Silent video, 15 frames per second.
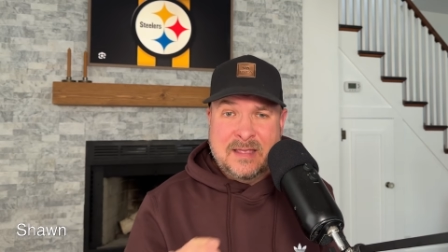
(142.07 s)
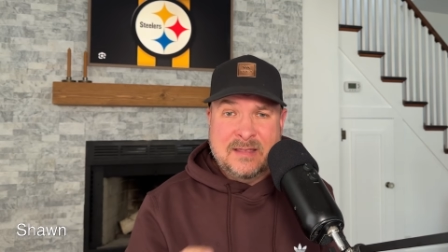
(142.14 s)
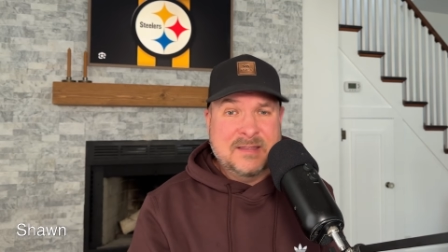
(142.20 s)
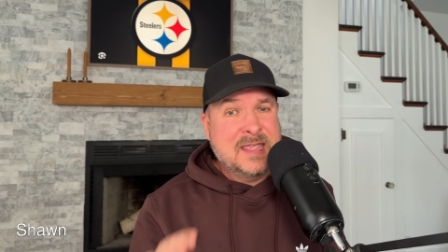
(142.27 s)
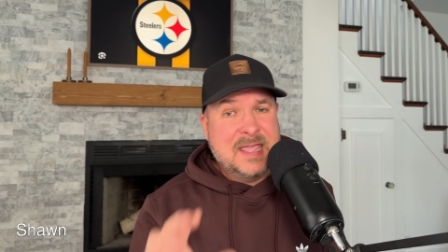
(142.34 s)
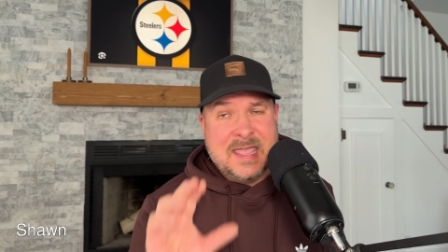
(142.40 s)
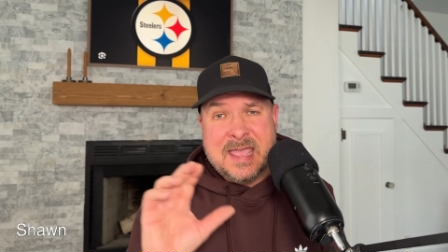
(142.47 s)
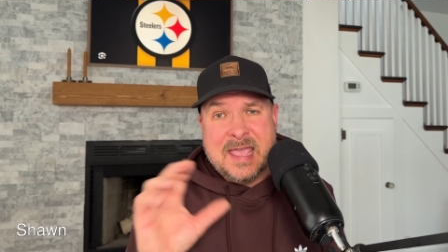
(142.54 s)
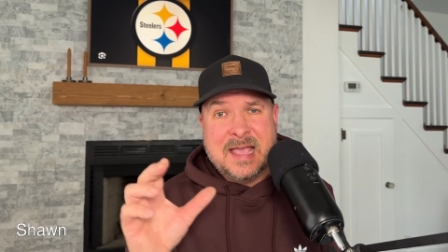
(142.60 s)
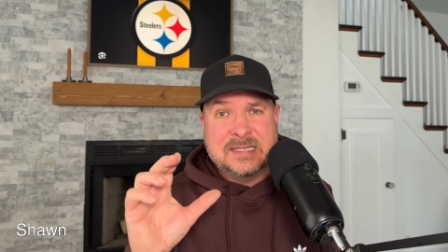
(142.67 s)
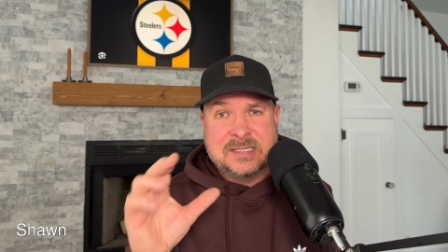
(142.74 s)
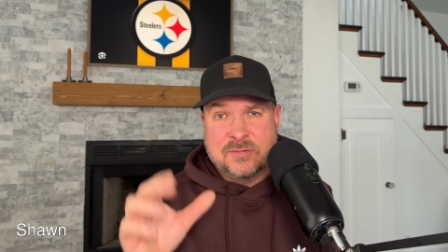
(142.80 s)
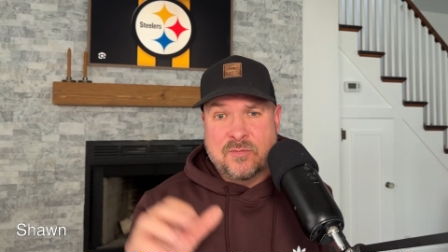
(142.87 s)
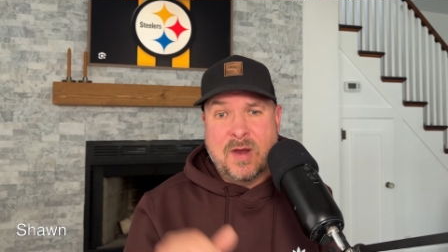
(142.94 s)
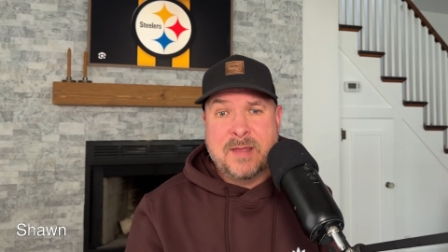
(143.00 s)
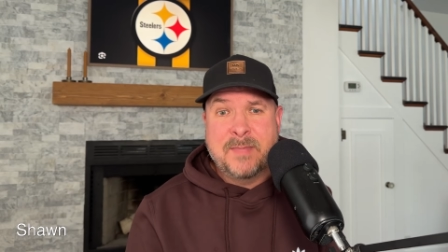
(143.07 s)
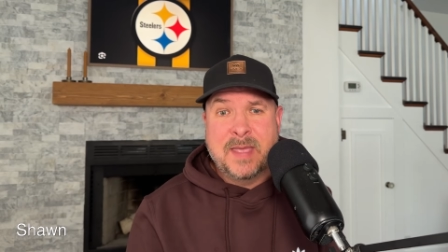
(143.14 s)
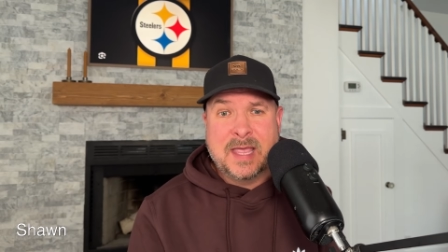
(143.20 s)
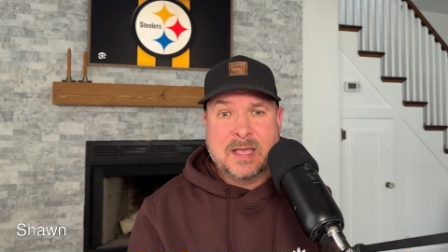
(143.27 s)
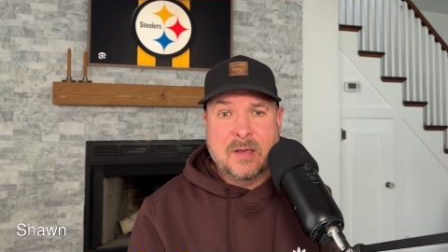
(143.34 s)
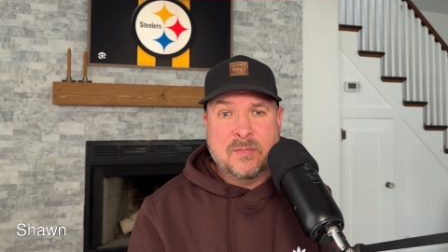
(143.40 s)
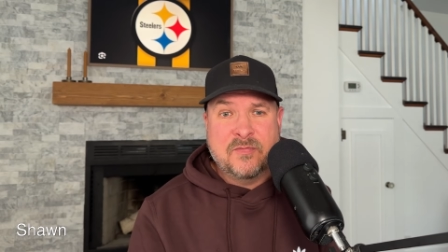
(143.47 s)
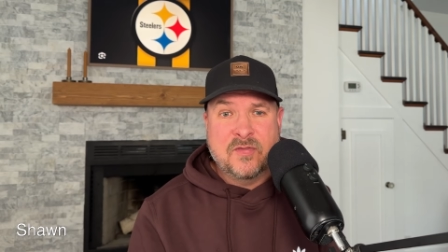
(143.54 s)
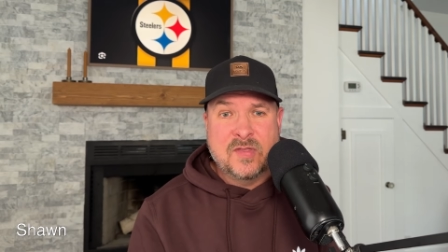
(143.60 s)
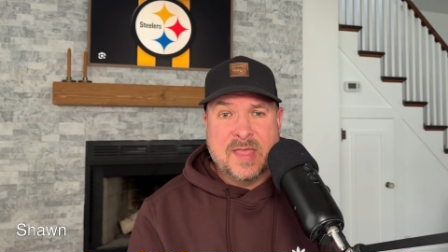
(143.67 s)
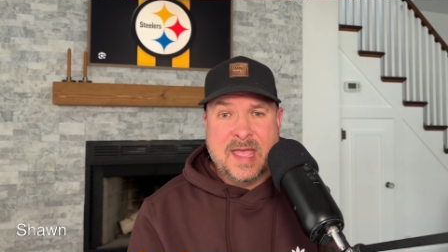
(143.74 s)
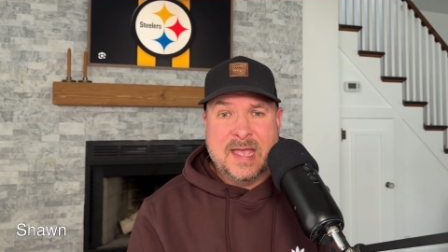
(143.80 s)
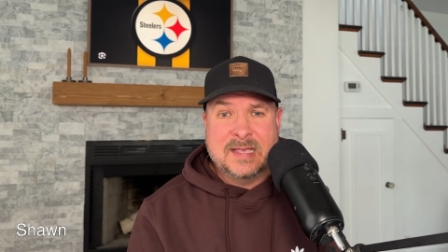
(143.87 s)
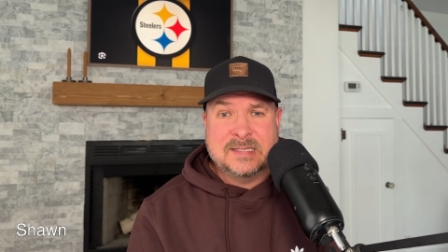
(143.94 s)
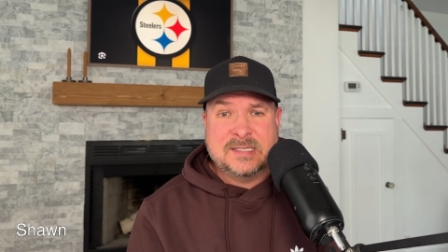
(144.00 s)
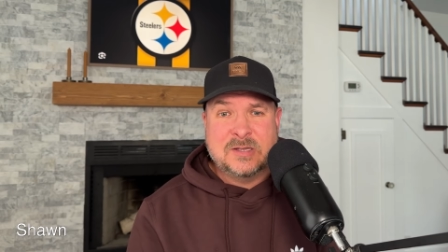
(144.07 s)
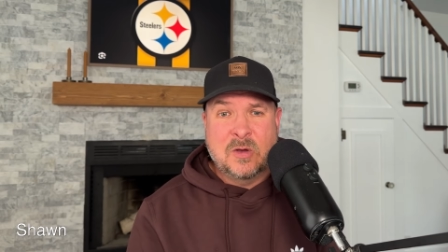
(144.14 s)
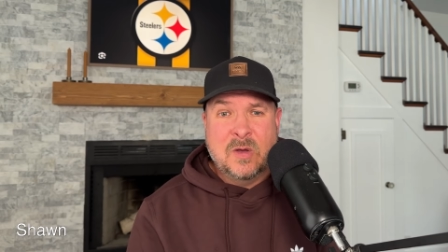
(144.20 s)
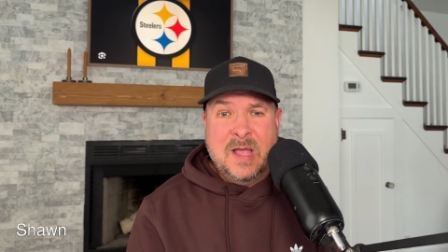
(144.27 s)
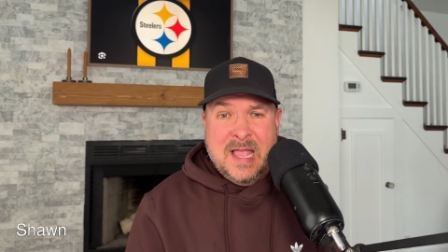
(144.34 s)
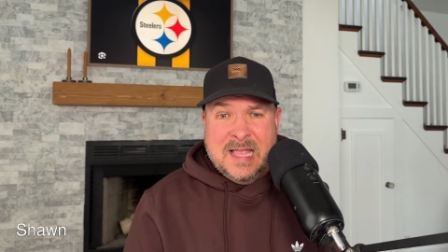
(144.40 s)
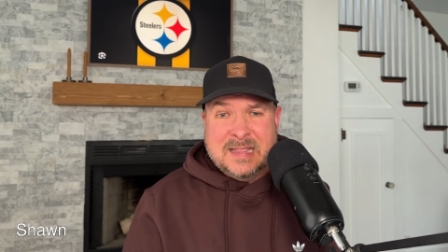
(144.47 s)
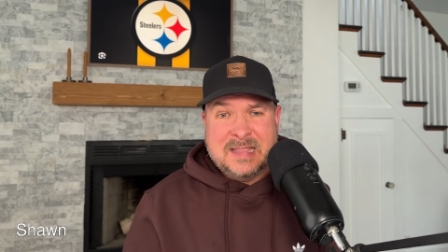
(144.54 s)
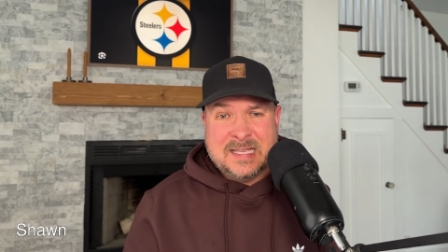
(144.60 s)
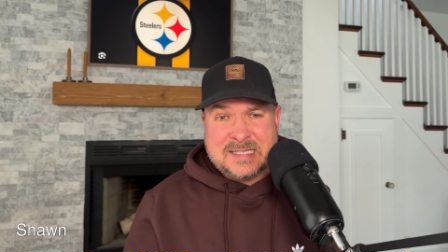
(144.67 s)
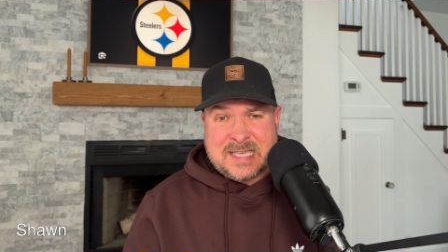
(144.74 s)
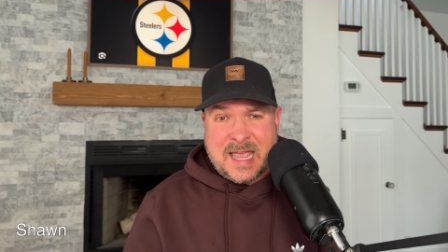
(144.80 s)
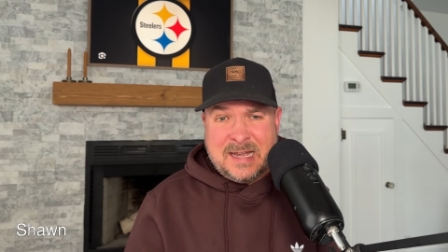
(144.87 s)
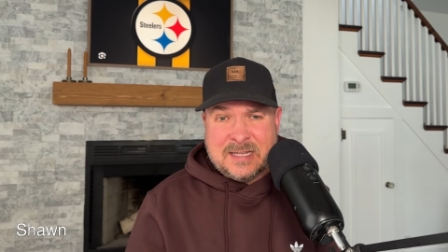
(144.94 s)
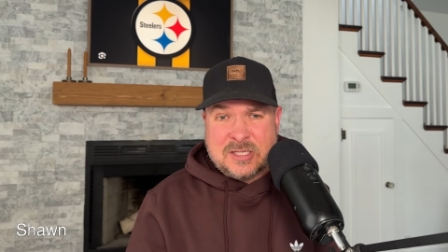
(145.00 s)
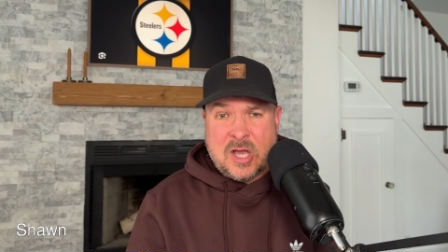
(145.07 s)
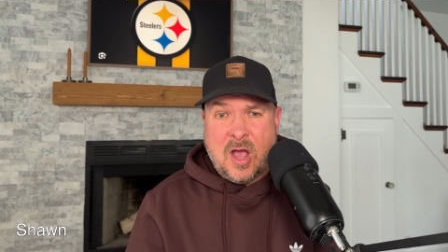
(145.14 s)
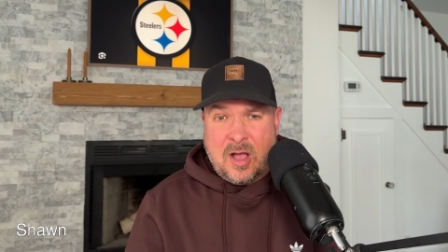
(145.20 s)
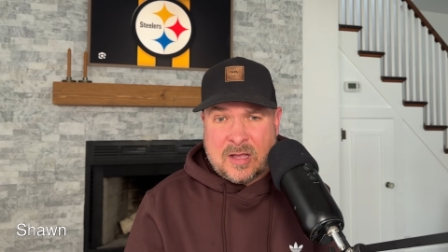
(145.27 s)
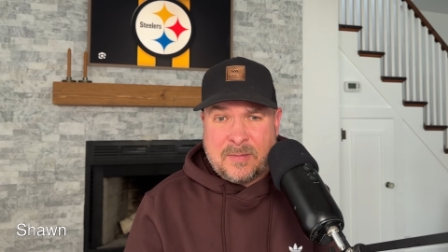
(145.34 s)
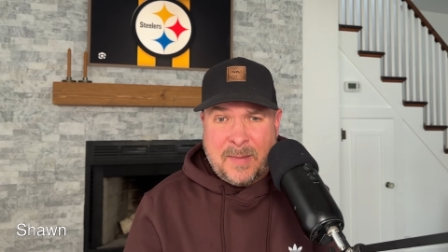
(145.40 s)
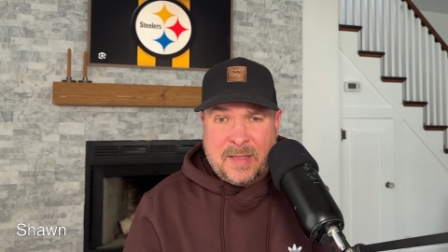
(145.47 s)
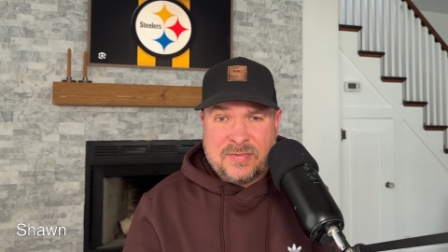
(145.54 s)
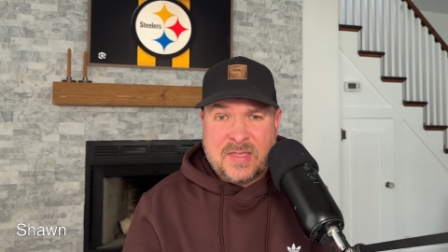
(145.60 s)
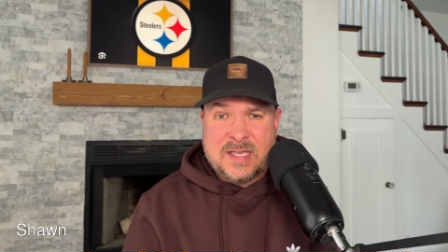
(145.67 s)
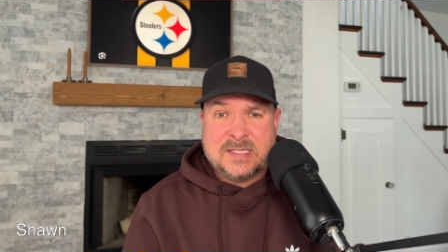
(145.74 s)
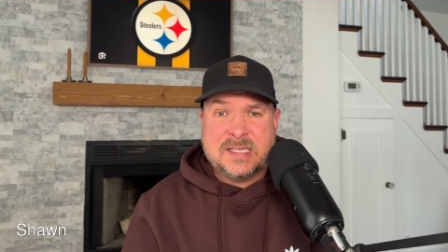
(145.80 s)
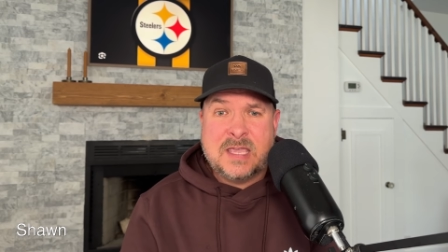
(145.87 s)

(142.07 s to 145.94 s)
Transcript: He has the right makeup for that. So let's kind of talk about this.